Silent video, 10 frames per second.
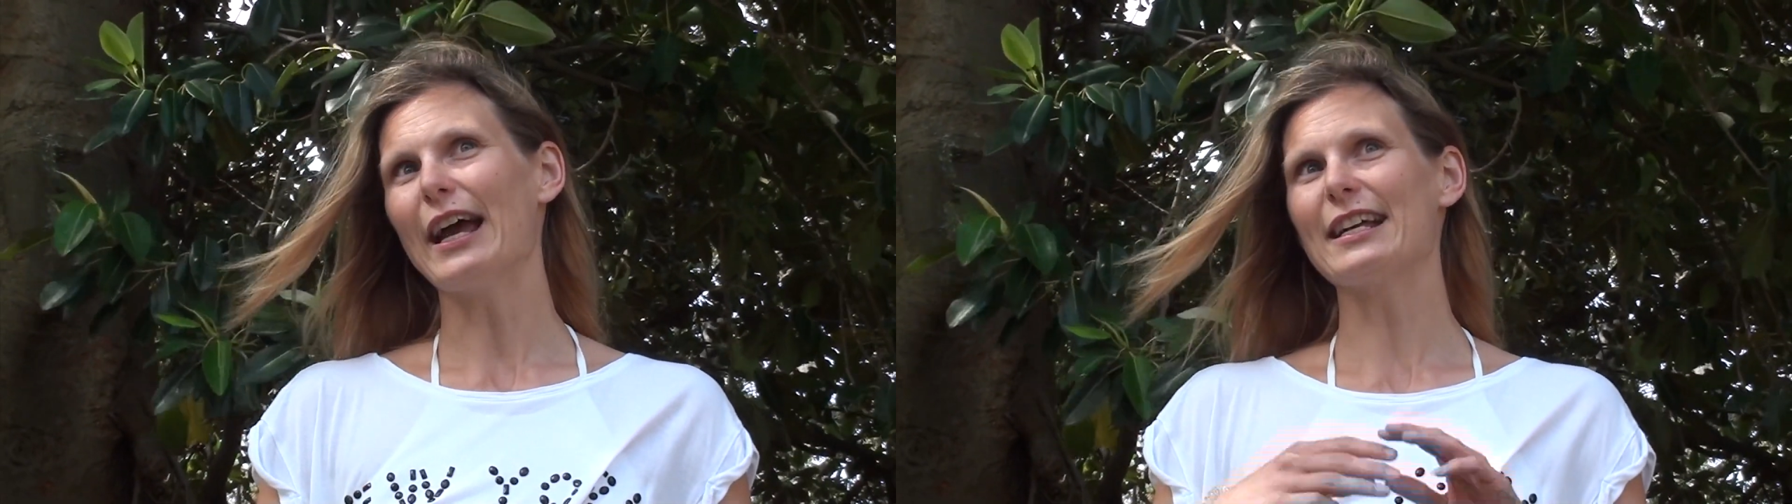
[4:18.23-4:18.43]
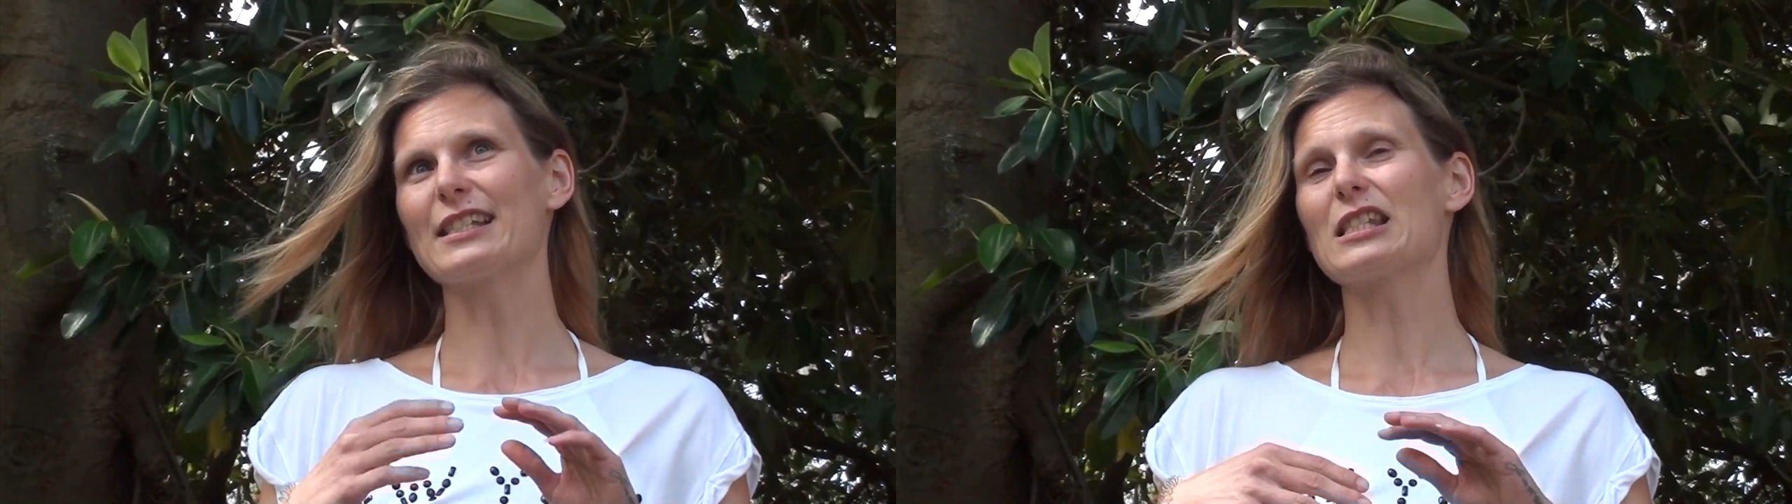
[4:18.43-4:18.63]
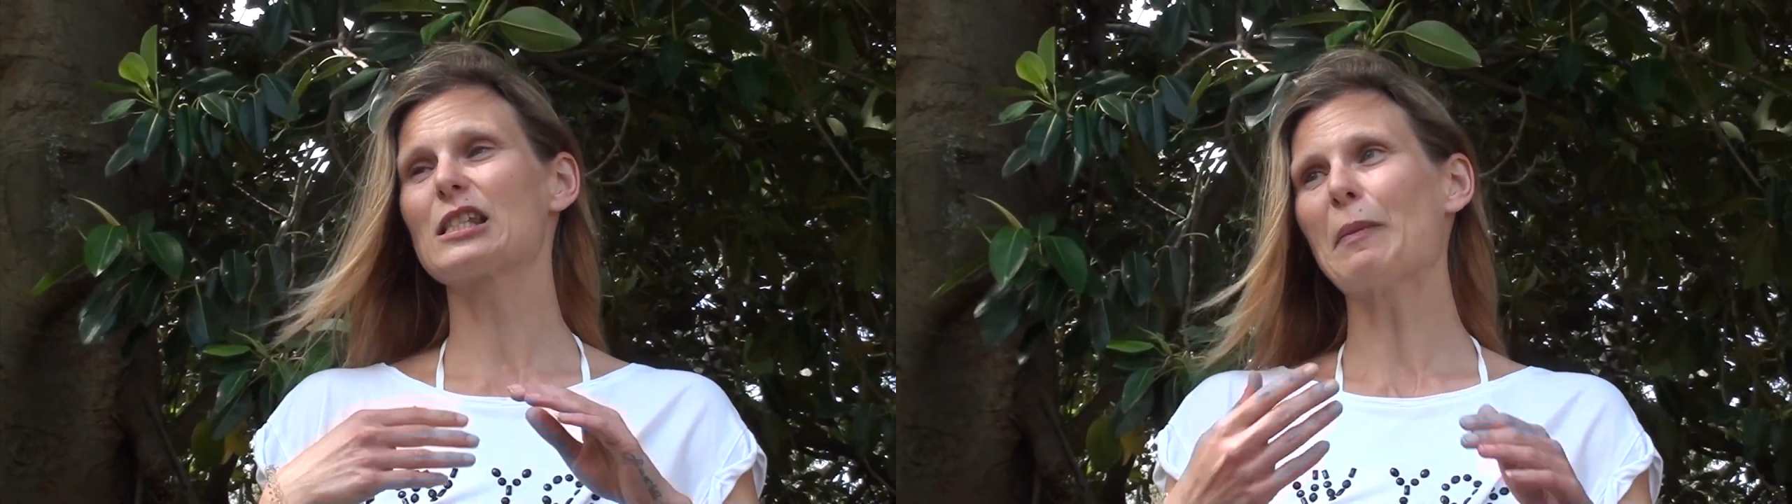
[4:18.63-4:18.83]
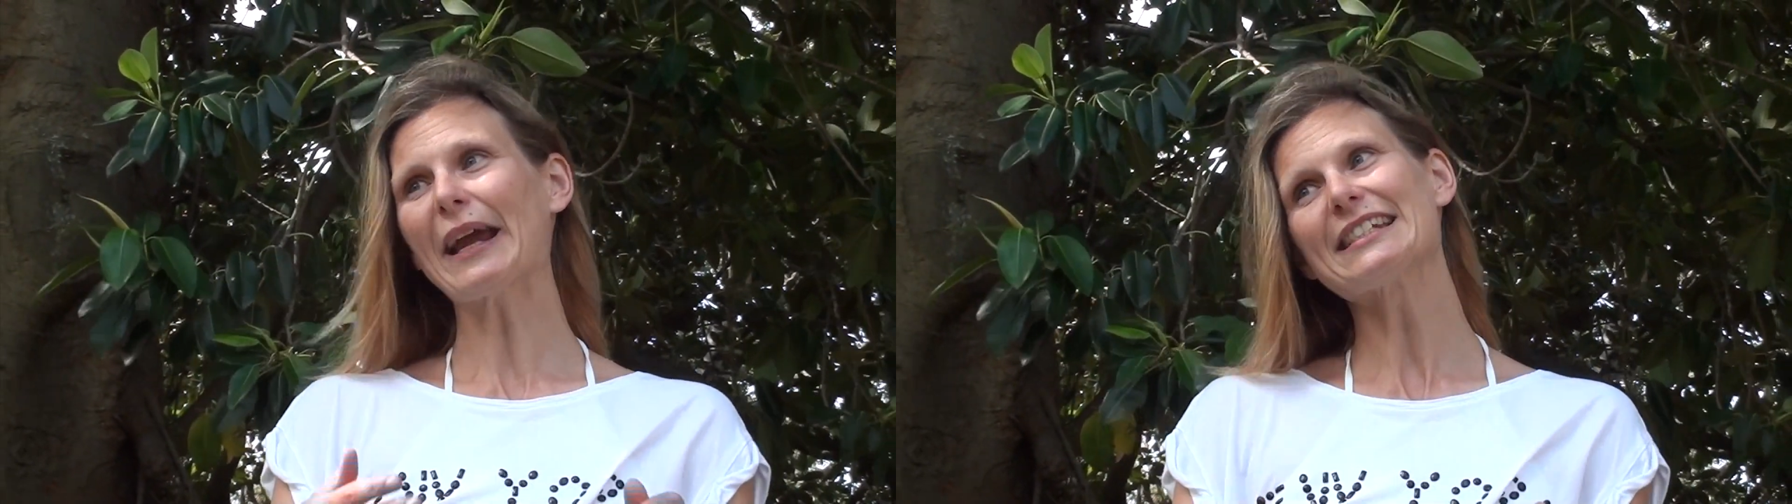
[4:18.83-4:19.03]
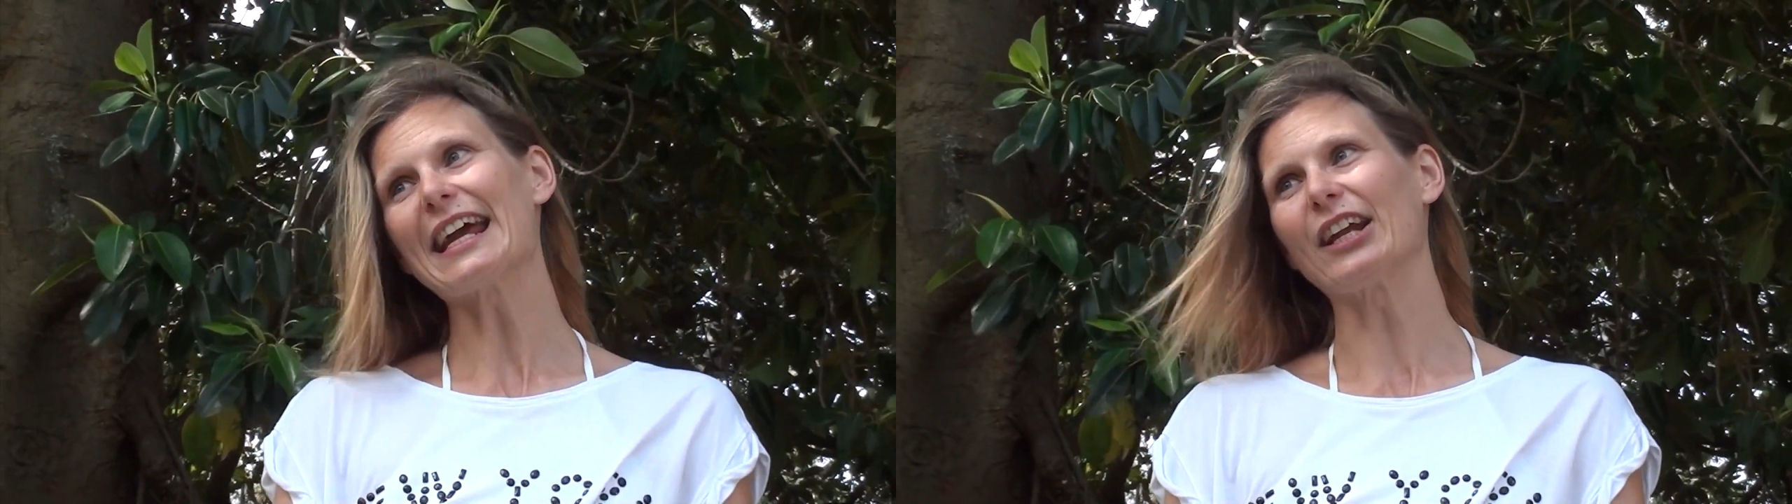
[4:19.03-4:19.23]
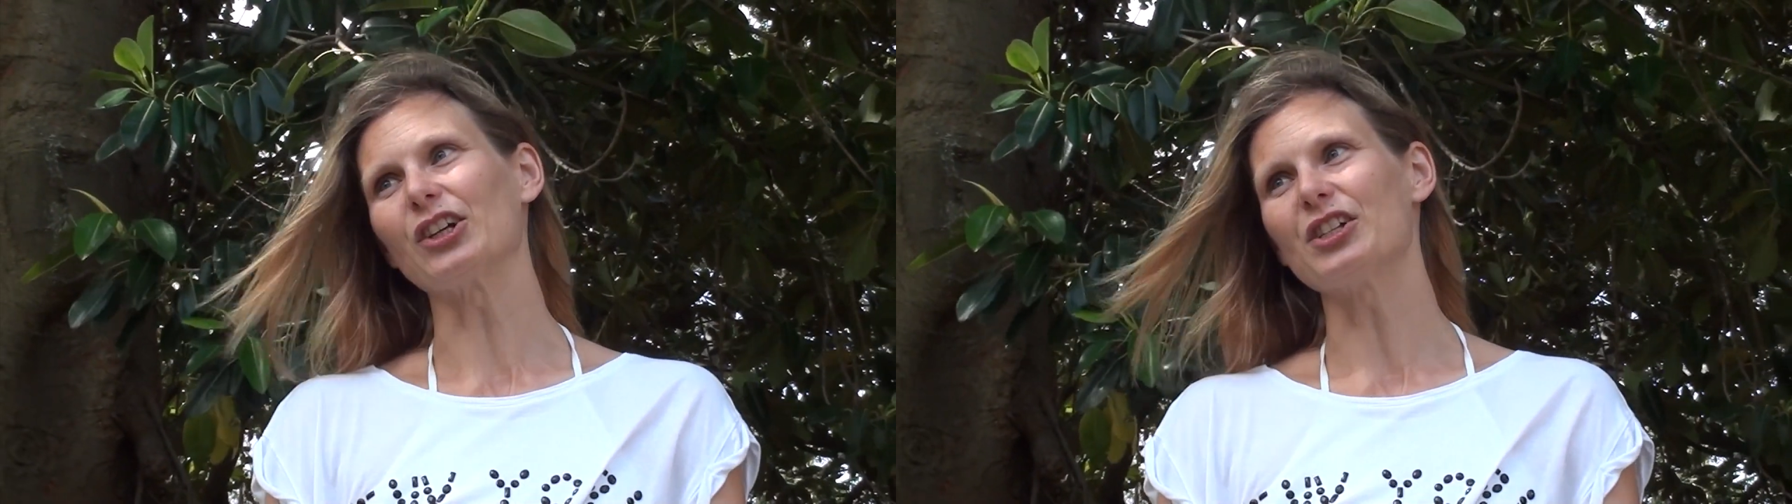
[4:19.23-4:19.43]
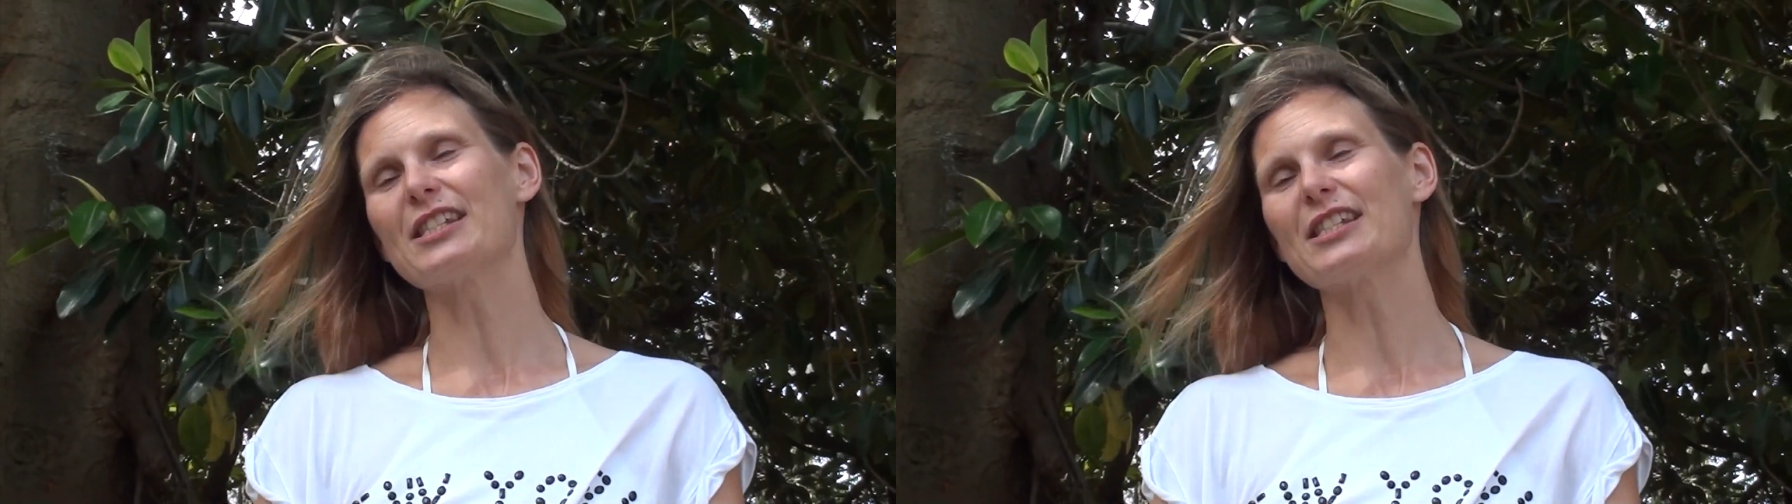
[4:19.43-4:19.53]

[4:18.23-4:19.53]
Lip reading: as a spectator,